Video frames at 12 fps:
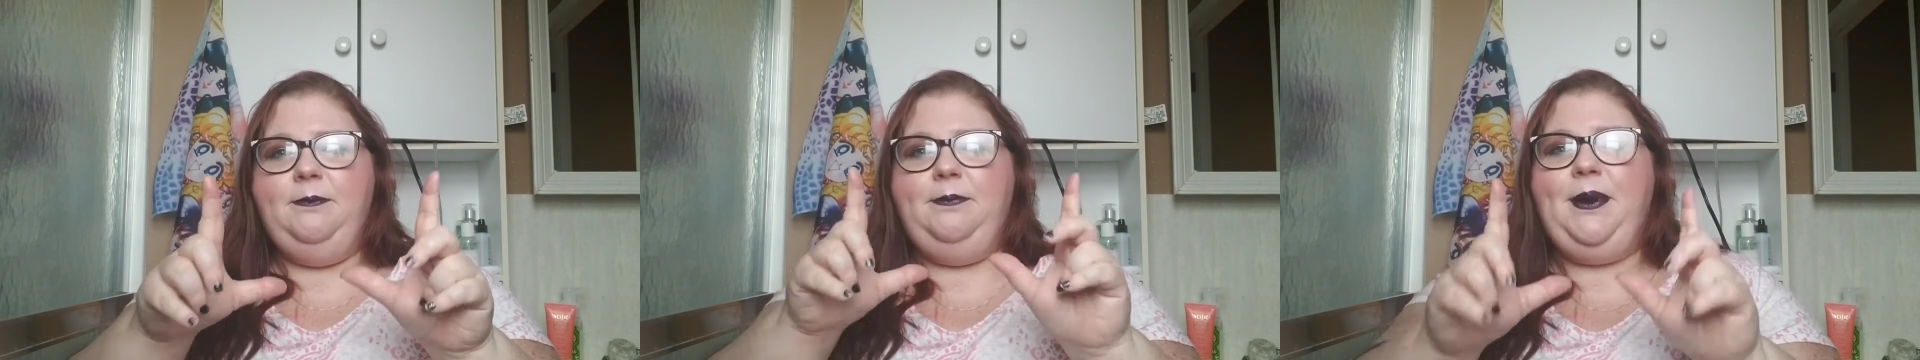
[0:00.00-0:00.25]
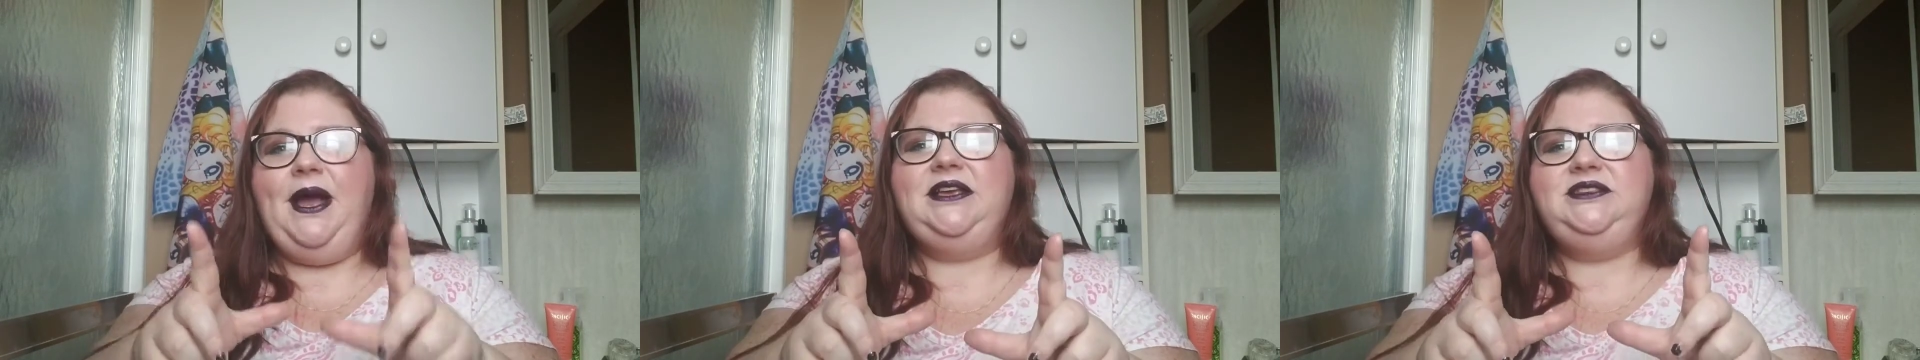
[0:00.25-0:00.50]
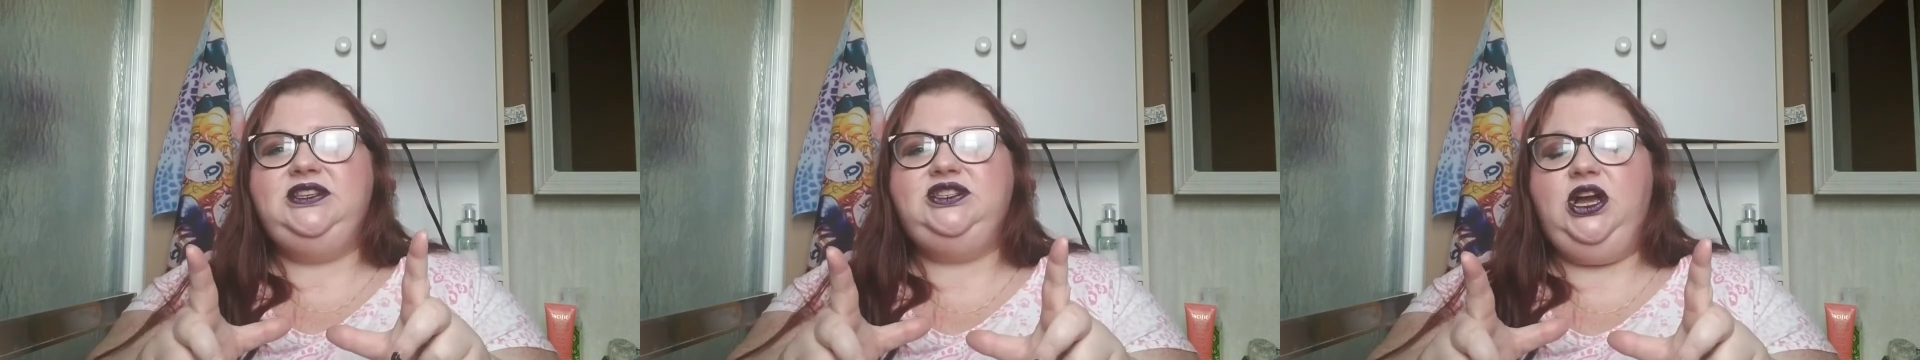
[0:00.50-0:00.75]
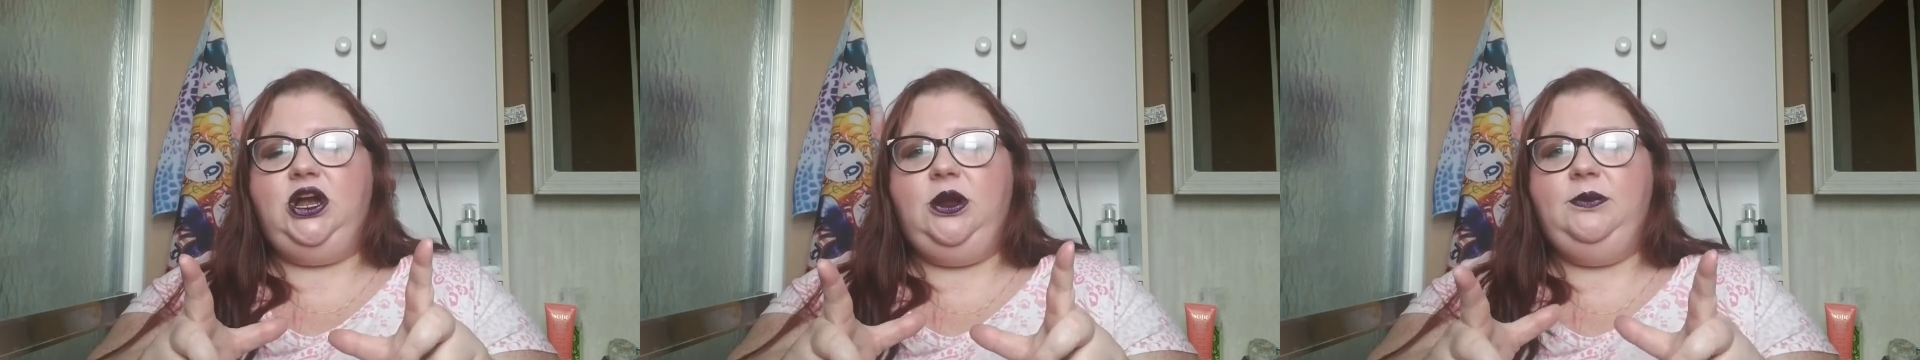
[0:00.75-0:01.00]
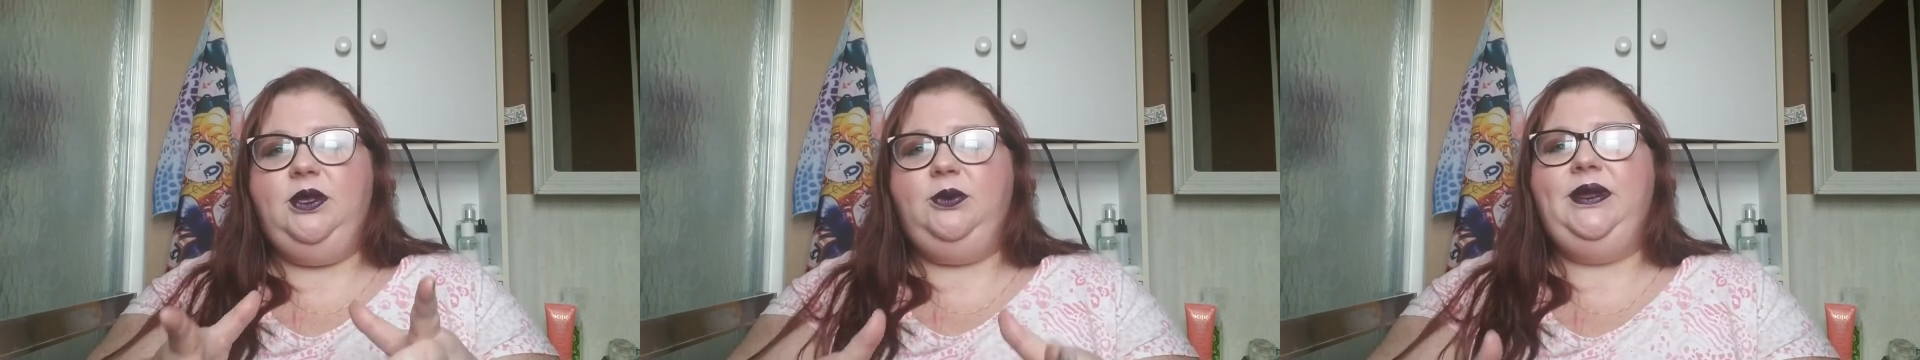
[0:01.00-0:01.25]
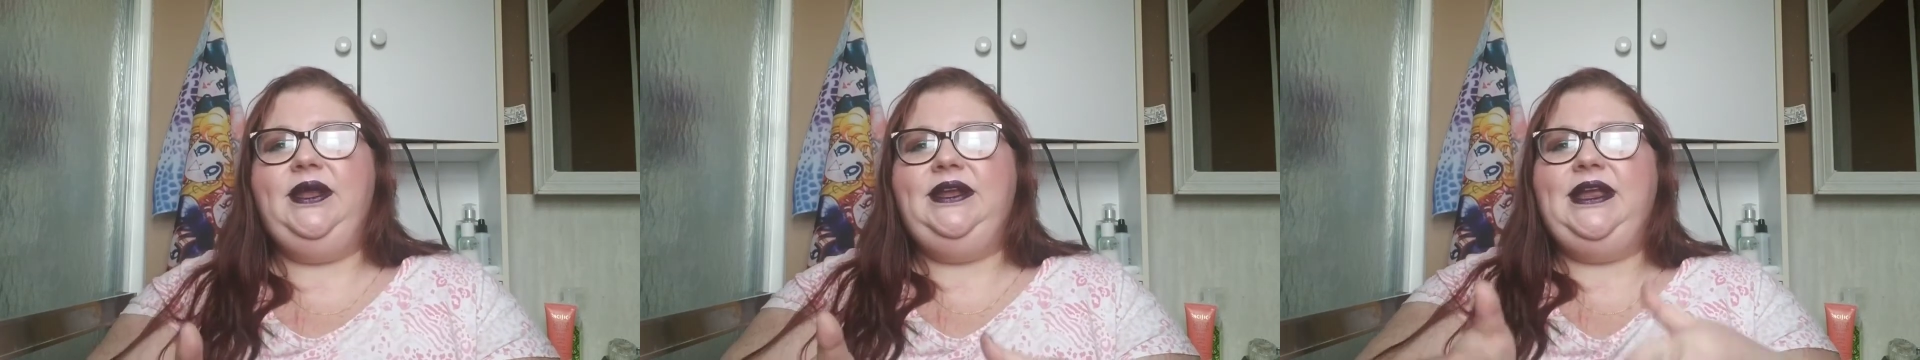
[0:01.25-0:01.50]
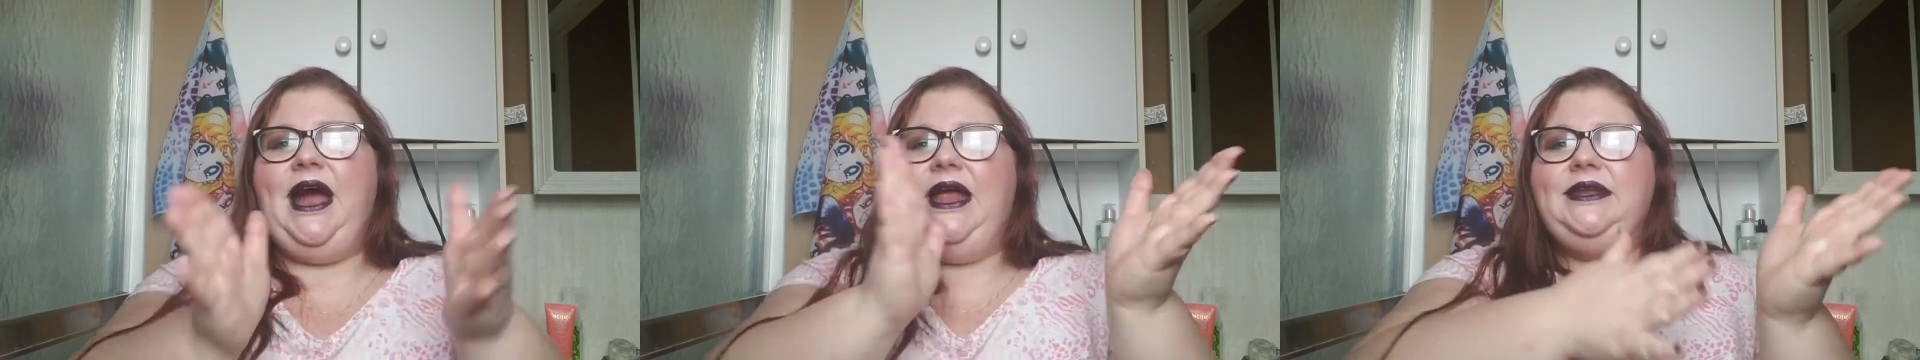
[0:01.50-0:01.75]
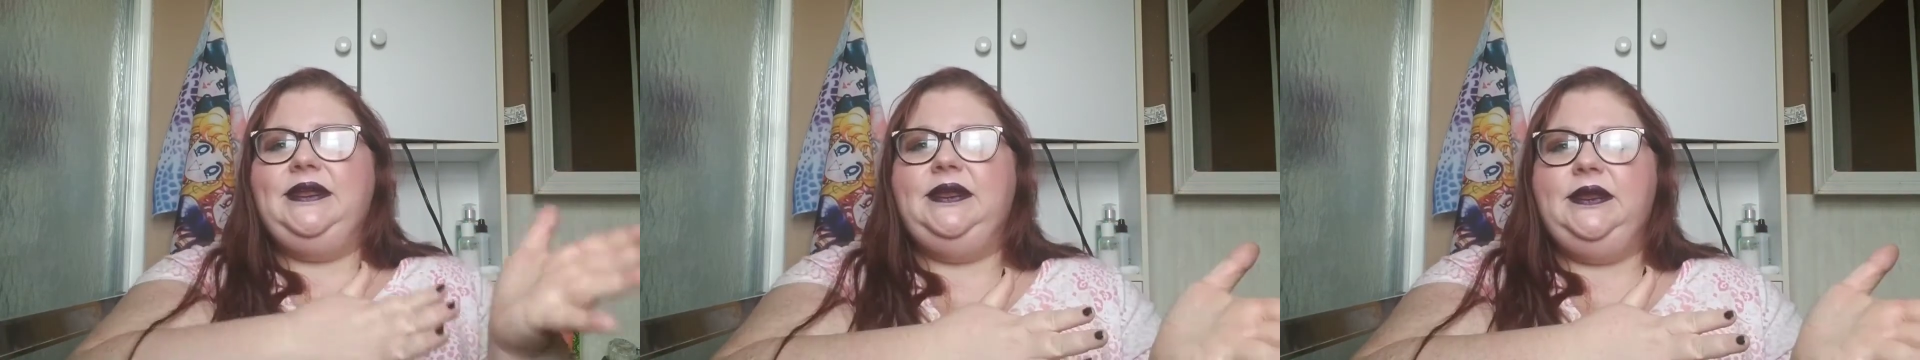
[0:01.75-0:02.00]
Boxycharm that we had
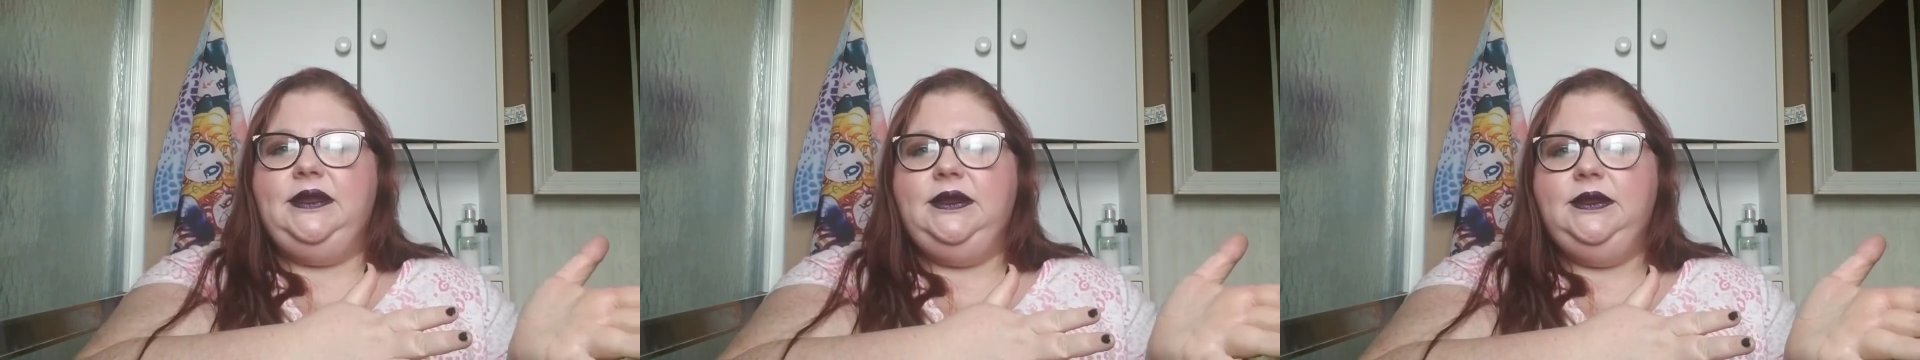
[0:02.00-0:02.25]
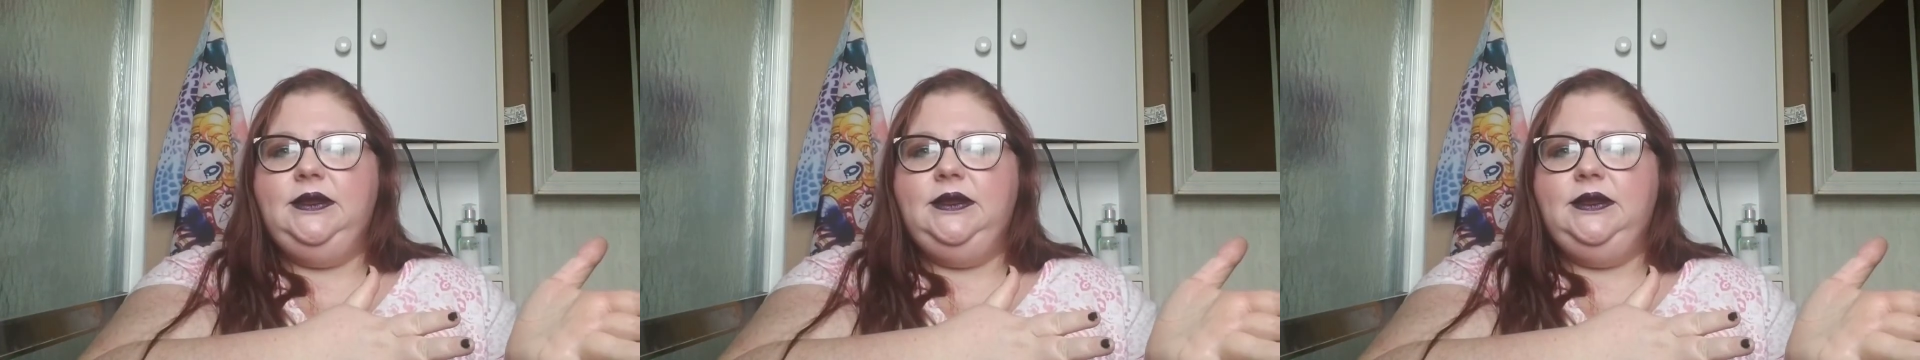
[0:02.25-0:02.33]
gotten